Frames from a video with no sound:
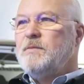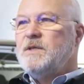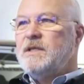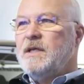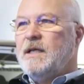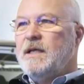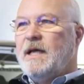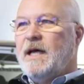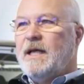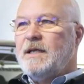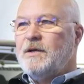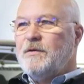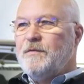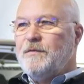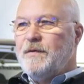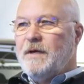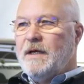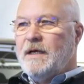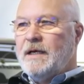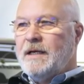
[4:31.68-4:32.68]
So,
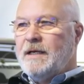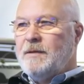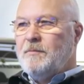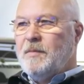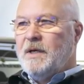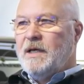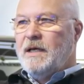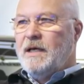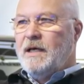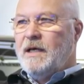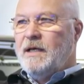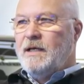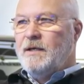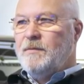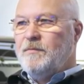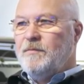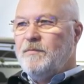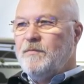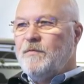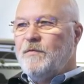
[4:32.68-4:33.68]
I began
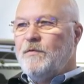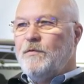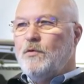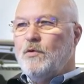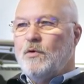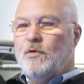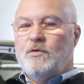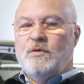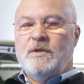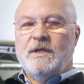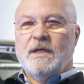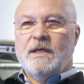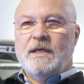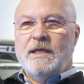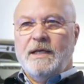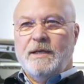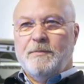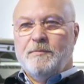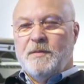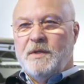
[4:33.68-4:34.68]
working for a haulage
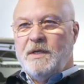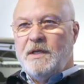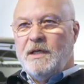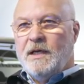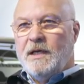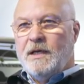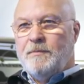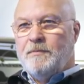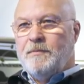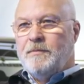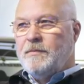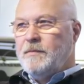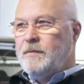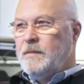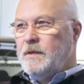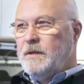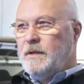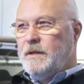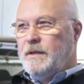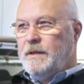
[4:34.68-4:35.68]
company
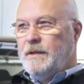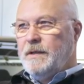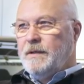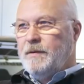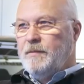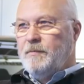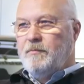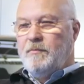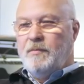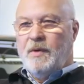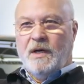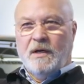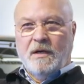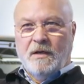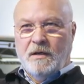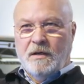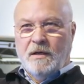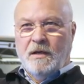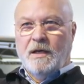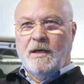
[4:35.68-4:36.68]
with
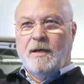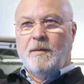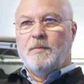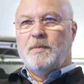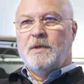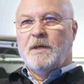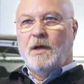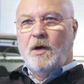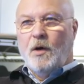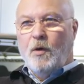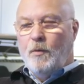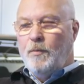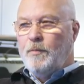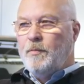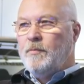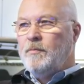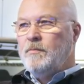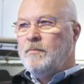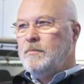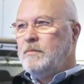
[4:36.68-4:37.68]
excavators,
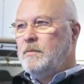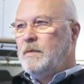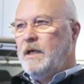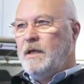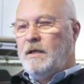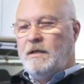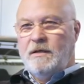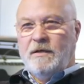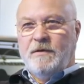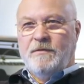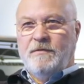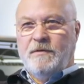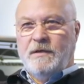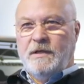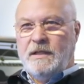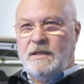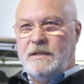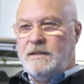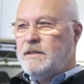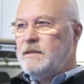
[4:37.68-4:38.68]
caterpillars,
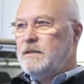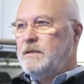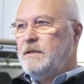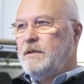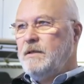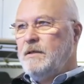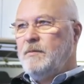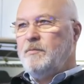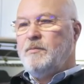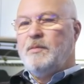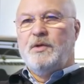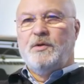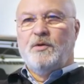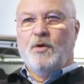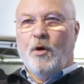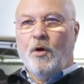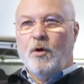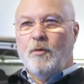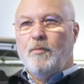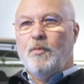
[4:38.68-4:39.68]
lorries,
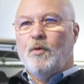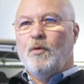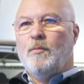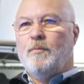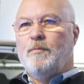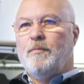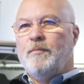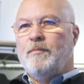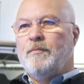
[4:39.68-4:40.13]
concrete pumps.